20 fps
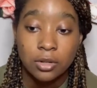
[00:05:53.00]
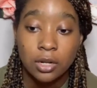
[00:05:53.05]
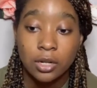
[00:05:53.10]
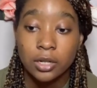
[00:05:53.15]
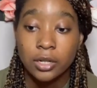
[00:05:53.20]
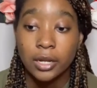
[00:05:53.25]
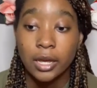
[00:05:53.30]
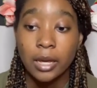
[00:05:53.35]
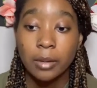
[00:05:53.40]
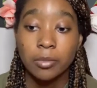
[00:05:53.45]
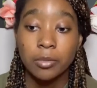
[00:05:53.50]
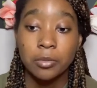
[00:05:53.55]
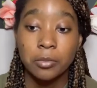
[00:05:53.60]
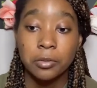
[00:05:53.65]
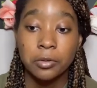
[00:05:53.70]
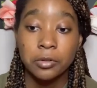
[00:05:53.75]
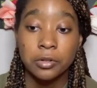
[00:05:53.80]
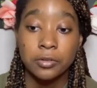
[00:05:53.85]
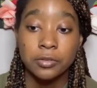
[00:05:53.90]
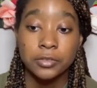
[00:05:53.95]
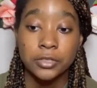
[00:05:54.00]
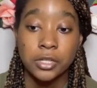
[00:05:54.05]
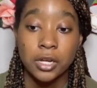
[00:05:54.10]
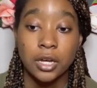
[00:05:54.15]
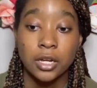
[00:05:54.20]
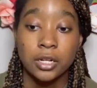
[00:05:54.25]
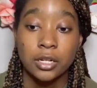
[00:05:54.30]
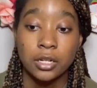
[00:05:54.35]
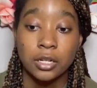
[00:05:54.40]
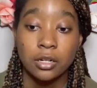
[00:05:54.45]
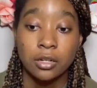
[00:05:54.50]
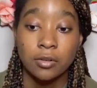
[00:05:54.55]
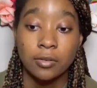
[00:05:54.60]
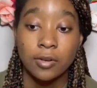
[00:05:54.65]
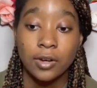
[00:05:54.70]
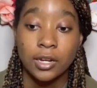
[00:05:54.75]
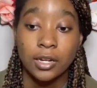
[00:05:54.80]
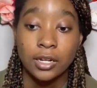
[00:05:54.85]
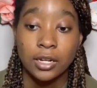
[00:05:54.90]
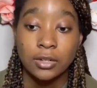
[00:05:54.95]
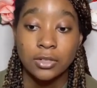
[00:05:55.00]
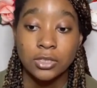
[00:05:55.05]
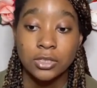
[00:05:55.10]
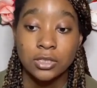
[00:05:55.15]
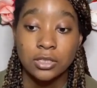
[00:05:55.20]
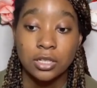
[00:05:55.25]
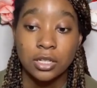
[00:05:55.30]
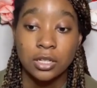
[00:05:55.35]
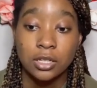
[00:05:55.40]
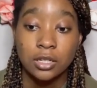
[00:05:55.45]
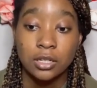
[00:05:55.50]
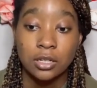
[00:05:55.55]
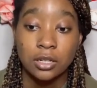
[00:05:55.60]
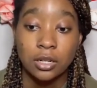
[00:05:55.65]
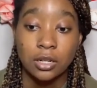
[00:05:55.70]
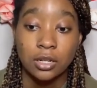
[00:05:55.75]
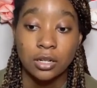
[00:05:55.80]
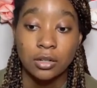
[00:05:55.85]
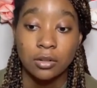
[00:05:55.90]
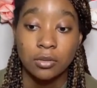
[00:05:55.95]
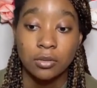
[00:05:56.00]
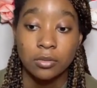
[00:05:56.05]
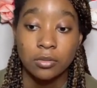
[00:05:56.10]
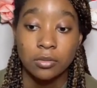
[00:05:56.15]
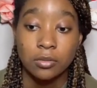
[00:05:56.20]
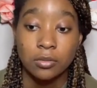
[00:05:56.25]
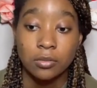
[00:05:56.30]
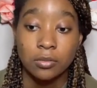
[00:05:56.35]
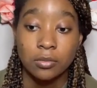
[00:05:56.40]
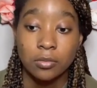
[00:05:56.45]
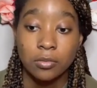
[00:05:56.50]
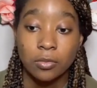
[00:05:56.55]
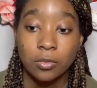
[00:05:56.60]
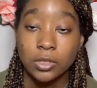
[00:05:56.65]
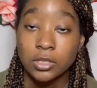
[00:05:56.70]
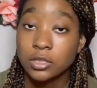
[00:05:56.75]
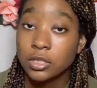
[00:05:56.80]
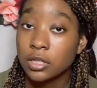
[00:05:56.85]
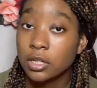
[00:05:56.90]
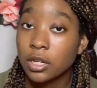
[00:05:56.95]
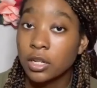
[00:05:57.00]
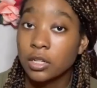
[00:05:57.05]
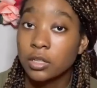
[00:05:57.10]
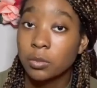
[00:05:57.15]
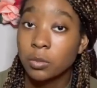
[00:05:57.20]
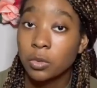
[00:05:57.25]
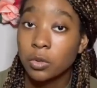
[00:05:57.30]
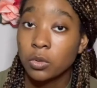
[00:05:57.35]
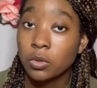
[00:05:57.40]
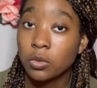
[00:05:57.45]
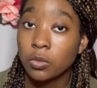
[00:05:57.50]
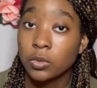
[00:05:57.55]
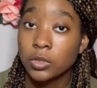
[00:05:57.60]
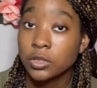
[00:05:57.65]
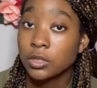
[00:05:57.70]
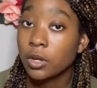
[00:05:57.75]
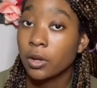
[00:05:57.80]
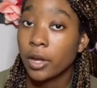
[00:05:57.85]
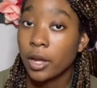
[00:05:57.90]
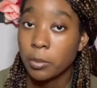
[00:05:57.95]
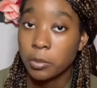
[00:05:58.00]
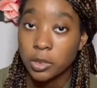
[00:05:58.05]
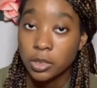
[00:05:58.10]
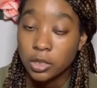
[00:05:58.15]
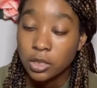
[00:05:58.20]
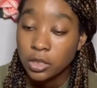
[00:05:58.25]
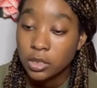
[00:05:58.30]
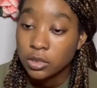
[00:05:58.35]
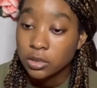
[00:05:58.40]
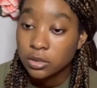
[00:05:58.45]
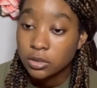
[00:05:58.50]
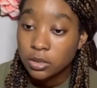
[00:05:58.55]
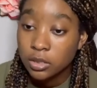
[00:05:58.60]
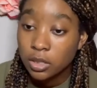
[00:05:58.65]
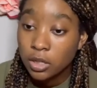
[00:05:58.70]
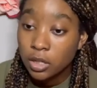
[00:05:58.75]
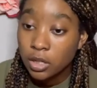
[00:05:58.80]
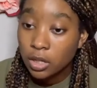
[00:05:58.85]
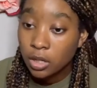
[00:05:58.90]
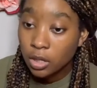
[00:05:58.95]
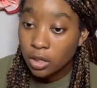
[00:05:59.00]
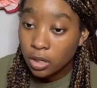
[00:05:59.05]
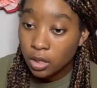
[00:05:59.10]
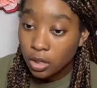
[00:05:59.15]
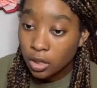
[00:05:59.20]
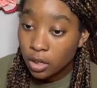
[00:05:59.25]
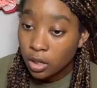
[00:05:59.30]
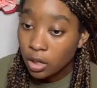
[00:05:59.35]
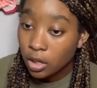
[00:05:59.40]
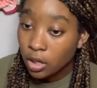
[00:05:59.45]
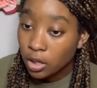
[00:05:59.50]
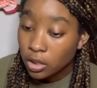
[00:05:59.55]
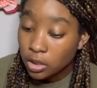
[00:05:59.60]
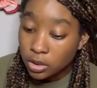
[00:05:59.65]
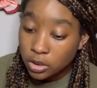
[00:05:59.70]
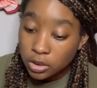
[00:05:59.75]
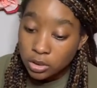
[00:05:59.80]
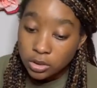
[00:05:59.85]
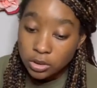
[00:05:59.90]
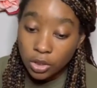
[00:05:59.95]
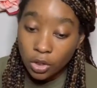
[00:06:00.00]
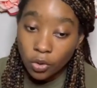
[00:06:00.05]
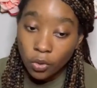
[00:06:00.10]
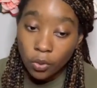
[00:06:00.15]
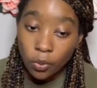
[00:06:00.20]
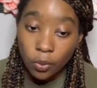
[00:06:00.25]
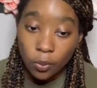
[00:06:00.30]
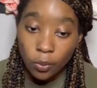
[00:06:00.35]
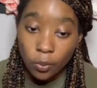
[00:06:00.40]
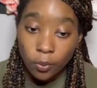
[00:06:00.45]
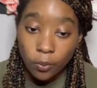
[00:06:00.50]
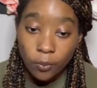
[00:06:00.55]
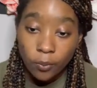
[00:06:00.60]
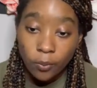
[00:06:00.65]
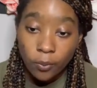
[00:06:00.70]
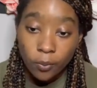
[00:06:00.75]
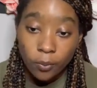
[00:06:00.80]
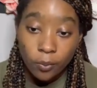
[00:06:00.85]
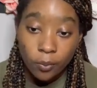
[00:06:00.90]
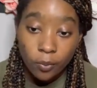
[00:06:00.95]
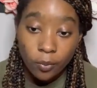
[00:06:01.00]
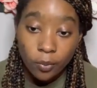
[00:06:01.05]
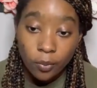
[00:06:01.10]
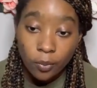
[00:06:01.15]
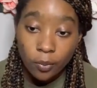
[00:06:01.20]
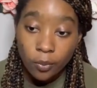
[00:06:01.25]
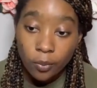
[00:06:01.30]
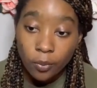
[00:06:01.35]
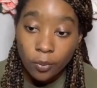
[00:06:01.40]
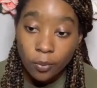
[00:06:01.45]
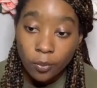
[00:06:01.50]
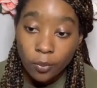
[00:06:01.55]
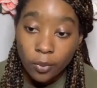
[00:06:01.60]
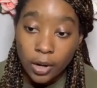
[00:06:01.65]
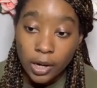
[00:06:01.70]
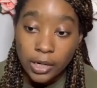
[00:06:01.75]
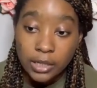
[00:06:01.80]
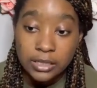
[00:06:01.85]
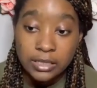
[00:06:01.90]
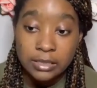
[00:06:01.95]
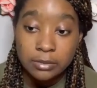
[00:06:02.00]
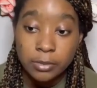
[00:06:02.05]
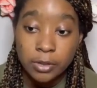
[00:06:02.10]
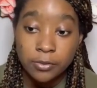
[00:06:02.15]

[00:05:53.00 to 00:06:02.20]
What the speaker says: capable of trying to get away. I was just thinking like, what's the next move? What's gonna happen next? So I had text my